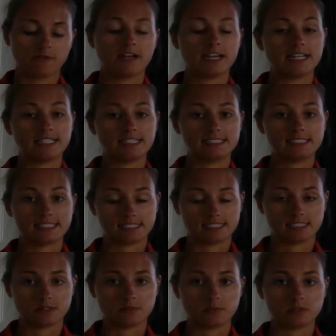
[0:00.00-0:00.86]
Rating
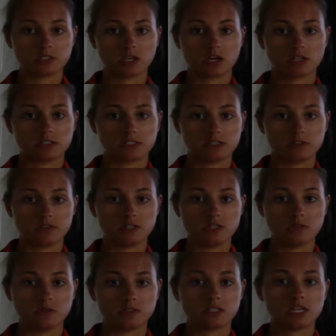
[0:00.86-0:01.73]
system was also
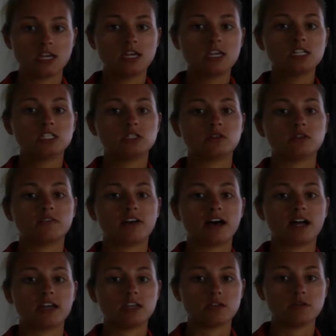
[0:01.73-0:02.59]
used to
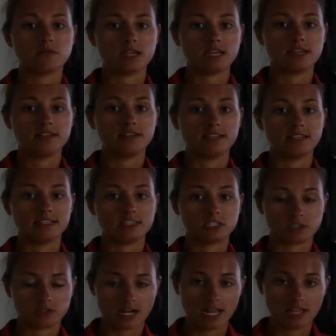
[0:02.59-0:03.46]
evaluate the
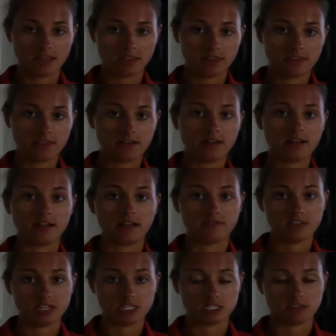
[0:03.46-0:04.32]
strength
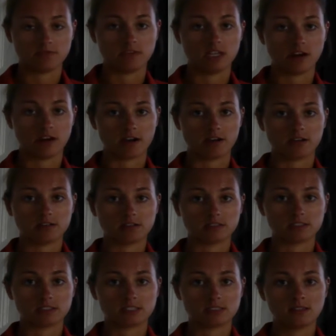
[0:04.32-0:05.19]
of each of the
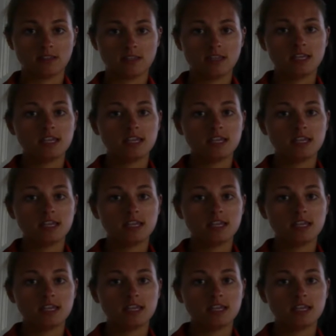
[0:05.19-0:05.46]
articles.